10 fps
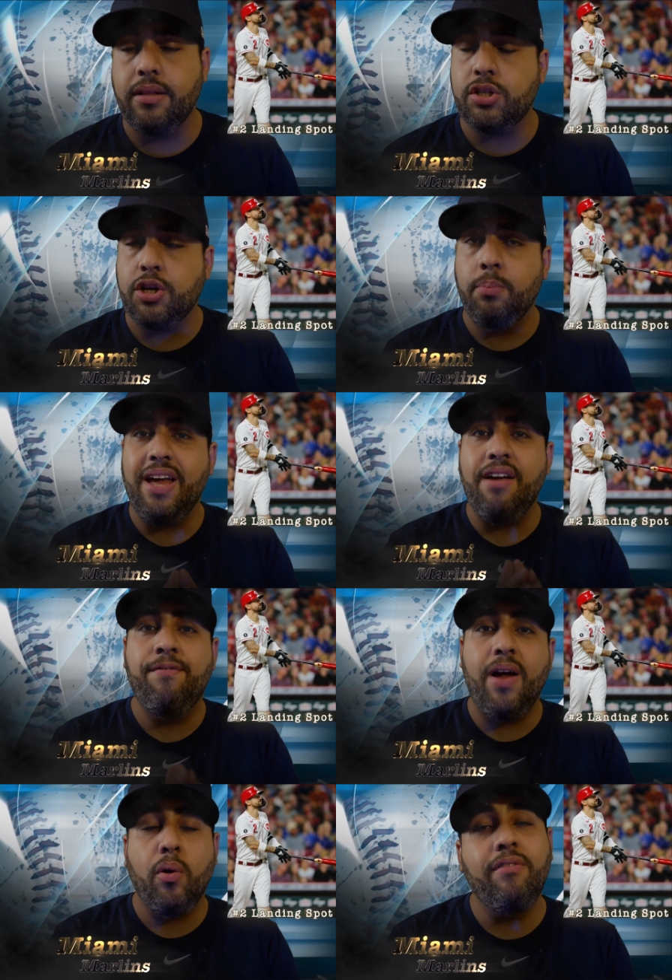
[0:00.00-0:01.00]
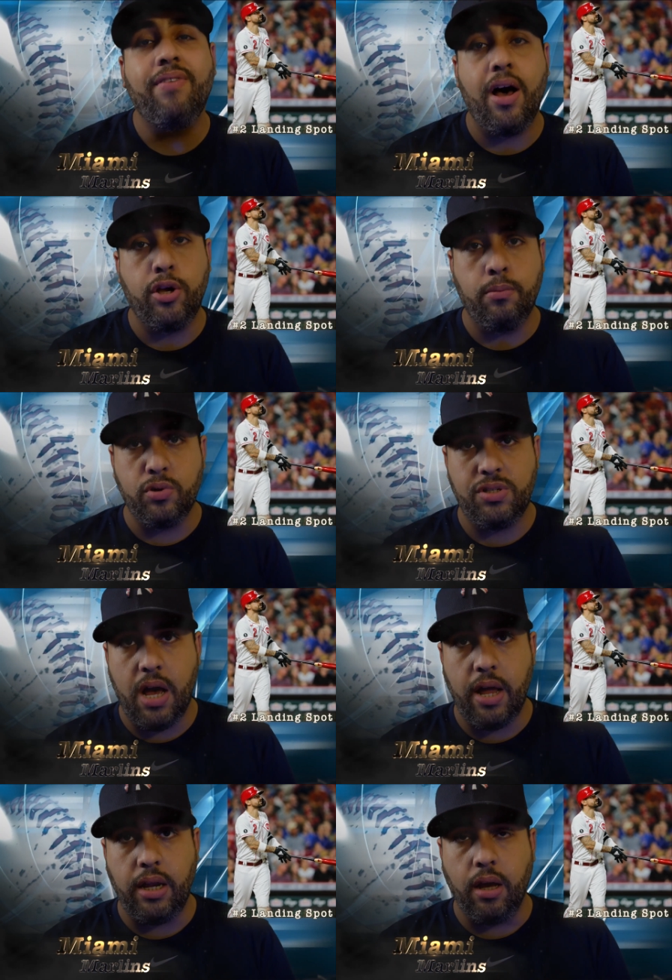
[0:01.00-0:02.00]
this could be a very valuable
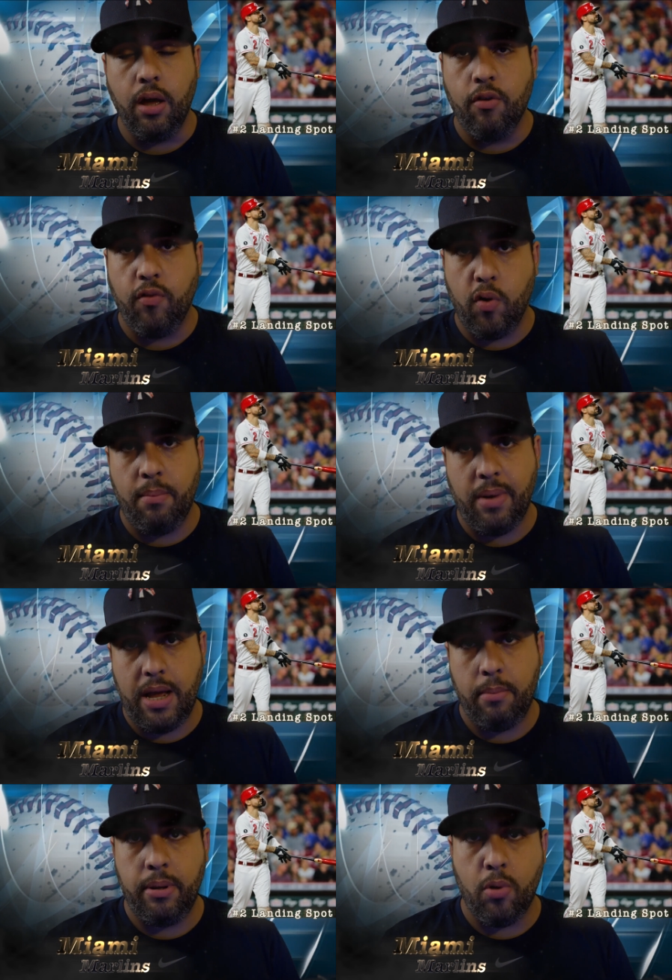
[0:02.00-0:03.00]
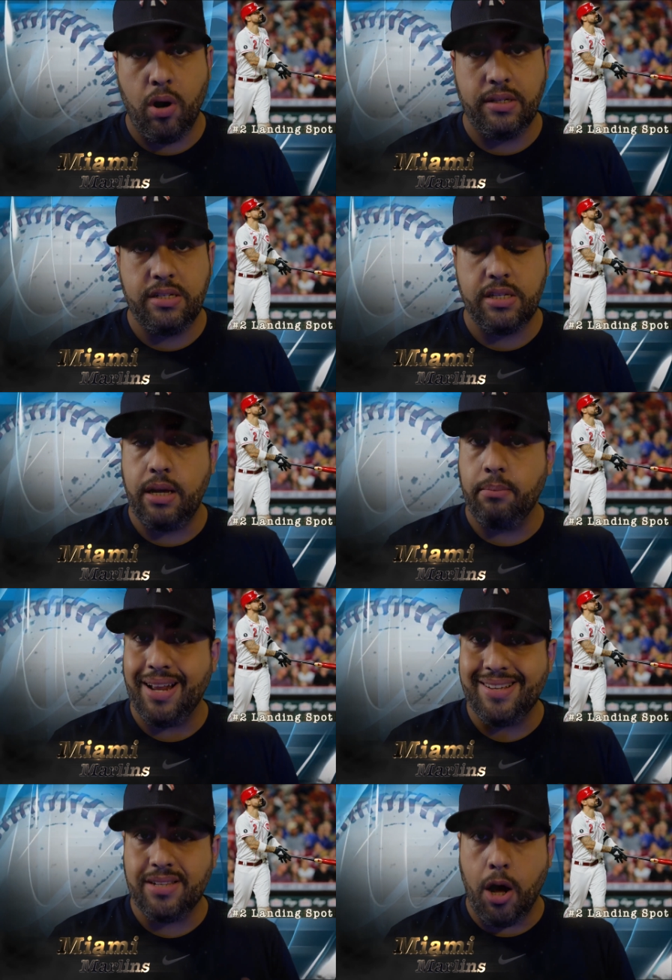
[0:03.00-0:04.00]
signing for a Miami Marlins team
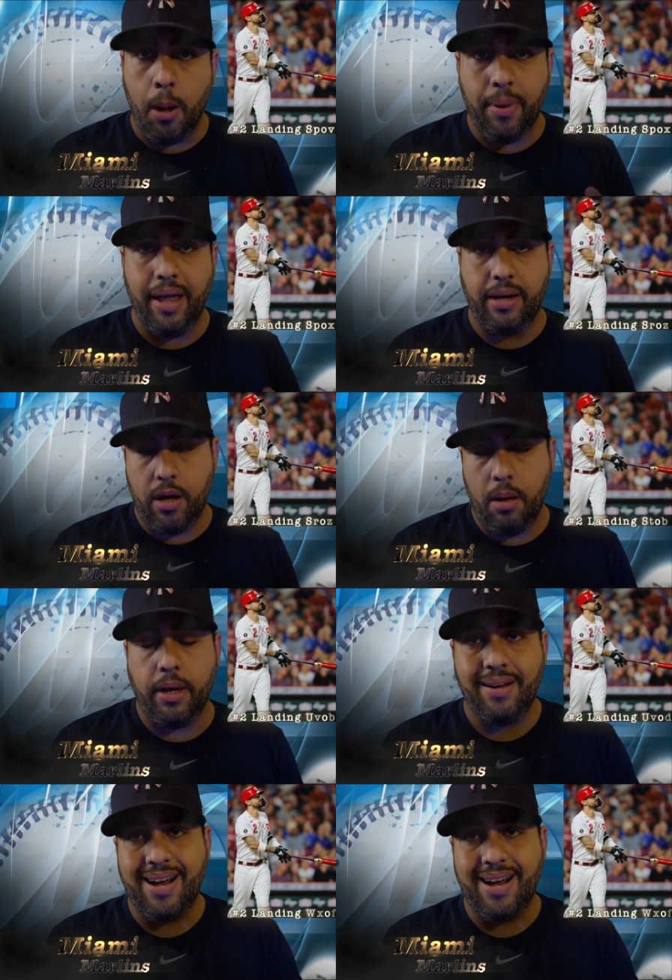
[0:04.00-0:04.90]
that is up and coming.